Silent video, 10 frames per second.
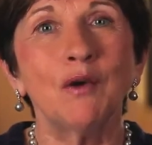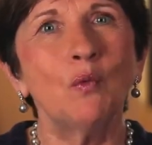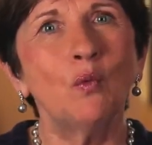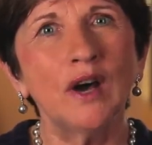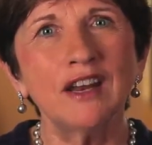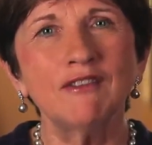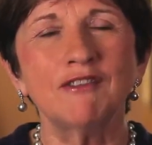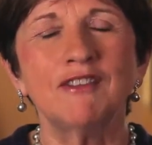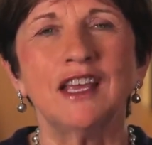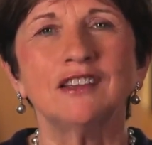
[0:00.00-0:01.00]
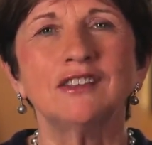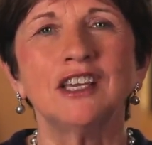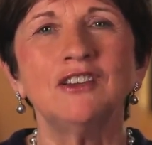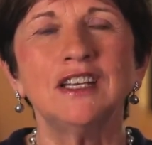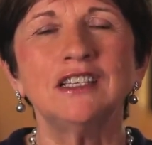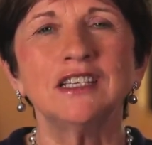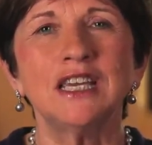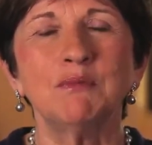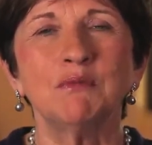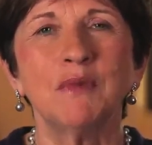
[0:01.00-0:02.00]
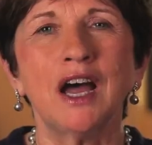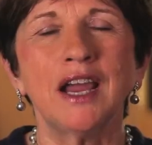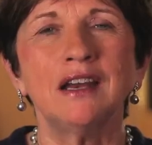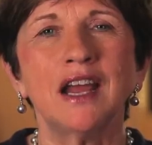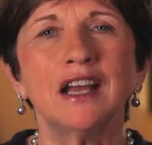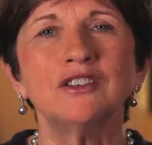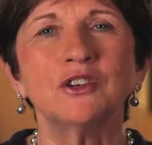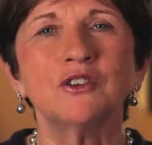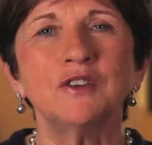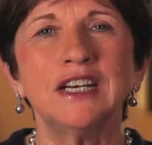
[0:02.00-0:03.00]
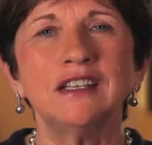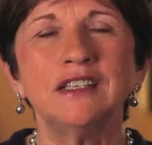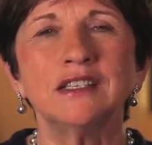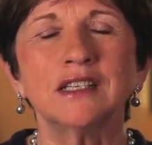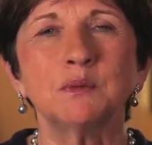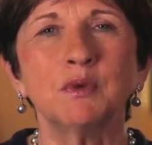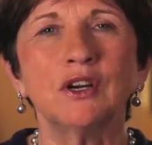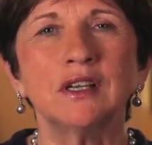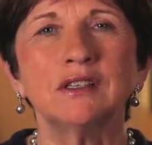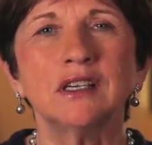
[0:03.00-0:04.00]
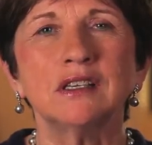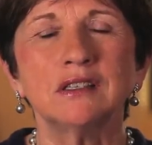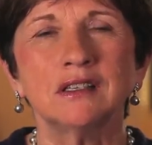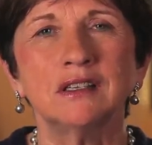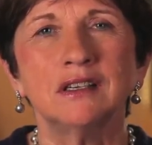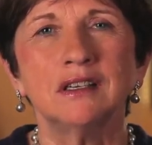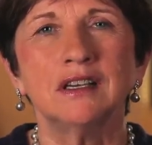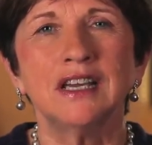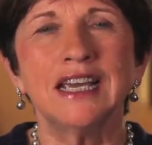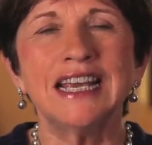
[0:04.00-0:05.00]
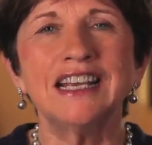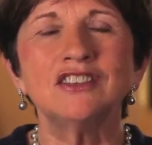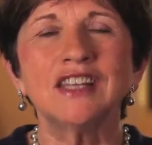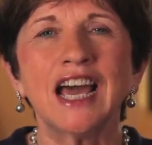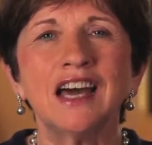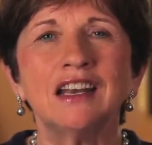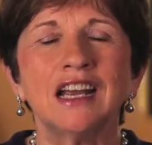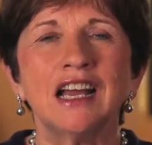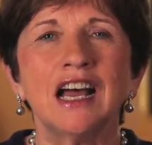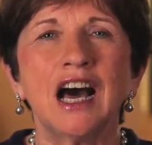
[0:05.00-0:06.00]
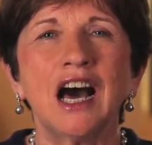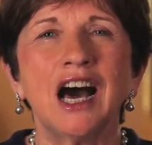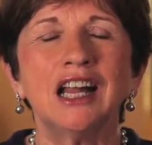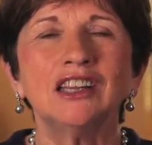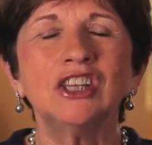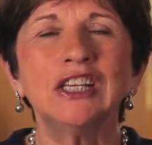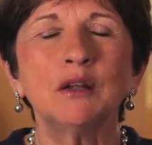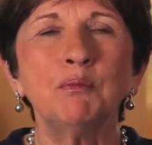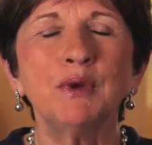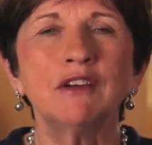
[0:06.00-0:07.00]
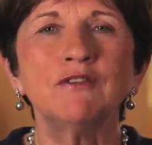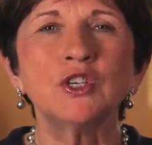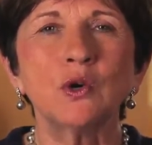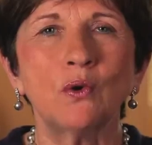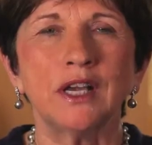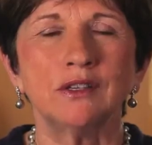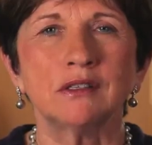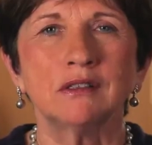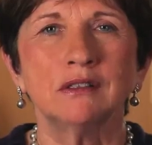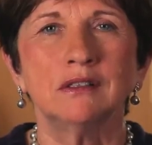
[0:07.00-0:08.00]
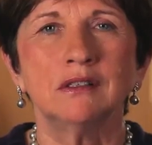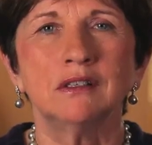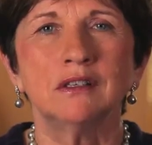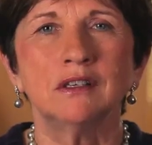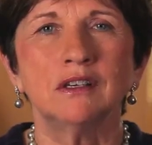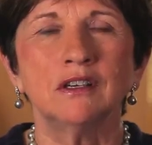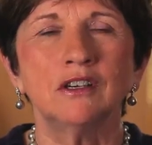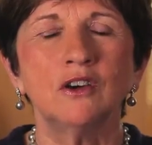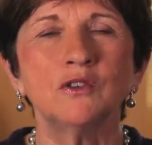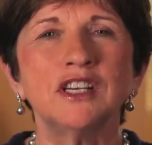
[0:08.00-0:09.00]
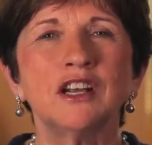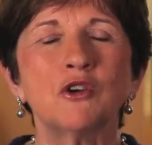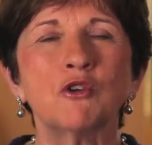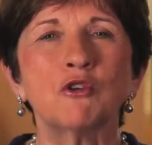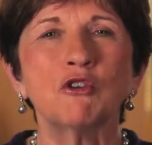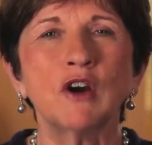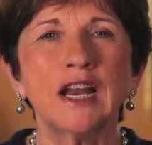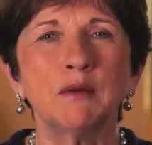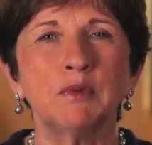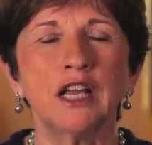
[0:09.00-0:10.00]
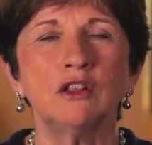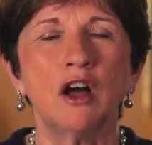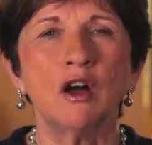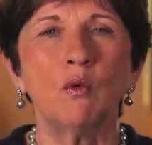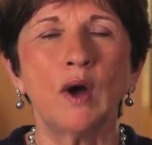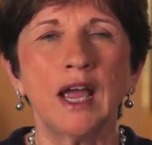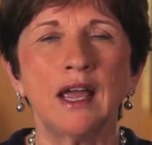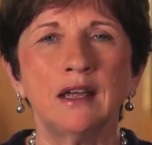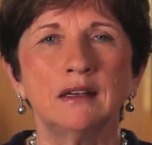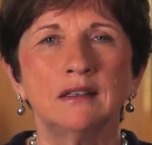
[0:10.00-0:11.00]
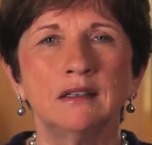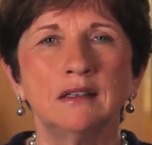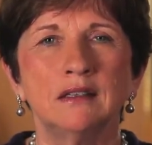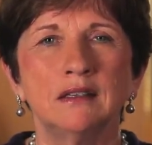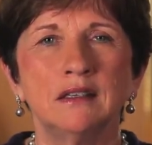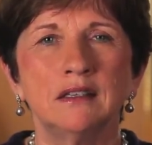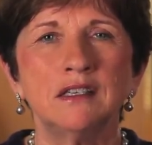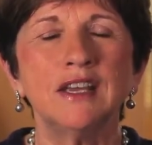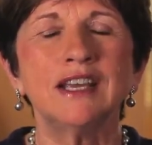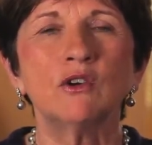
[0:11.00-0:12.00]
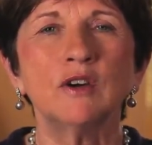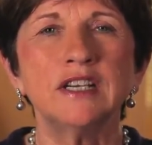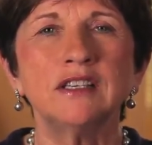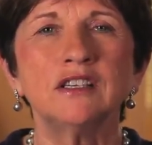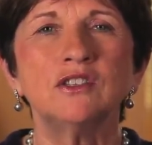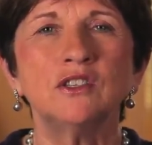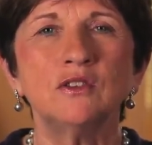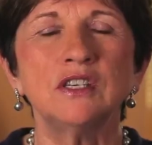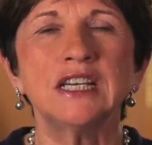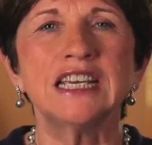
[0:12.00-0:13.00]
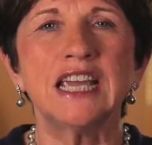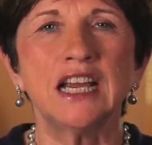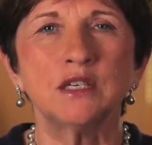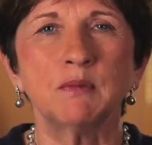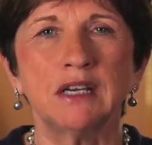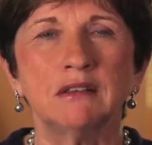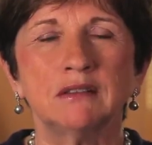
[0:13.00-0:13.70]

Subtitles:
One of the things that you need to keep in mind as you're creating these experiences is that a little bit of choice goes an incredibly long way to increasing student engagement.